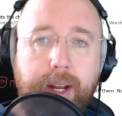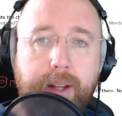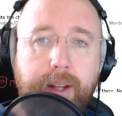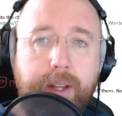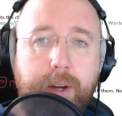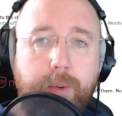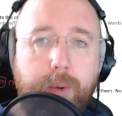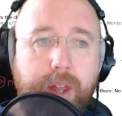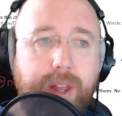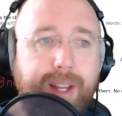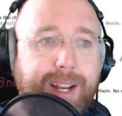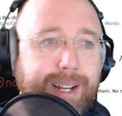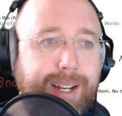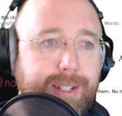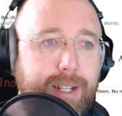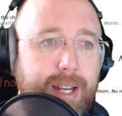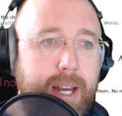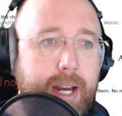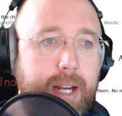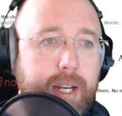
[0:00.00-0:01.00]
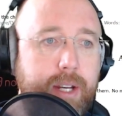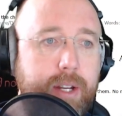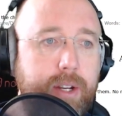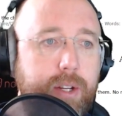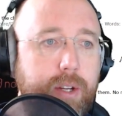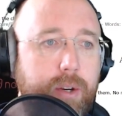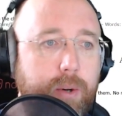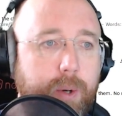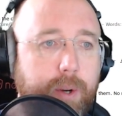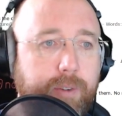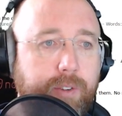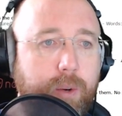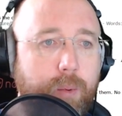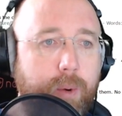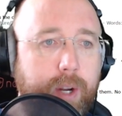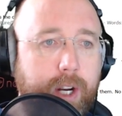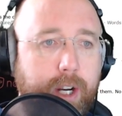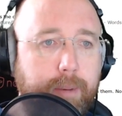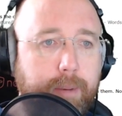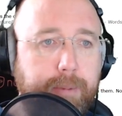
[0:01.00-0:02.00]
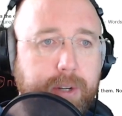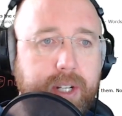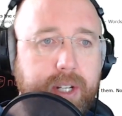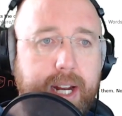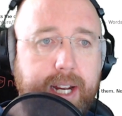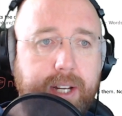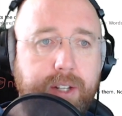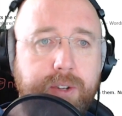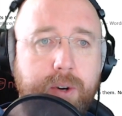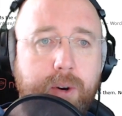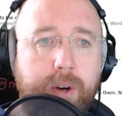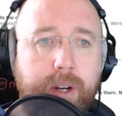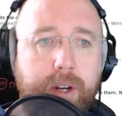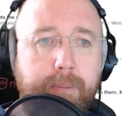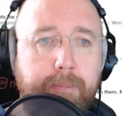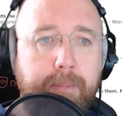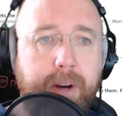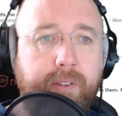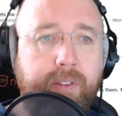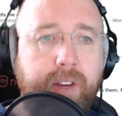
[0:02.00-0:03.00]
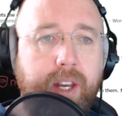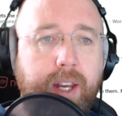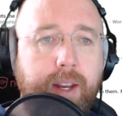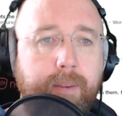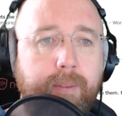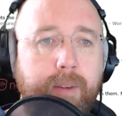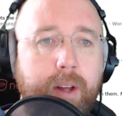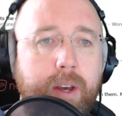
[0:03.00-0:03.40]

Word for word: and there were things he had to do if he wanted to protect Dawn and Buffy.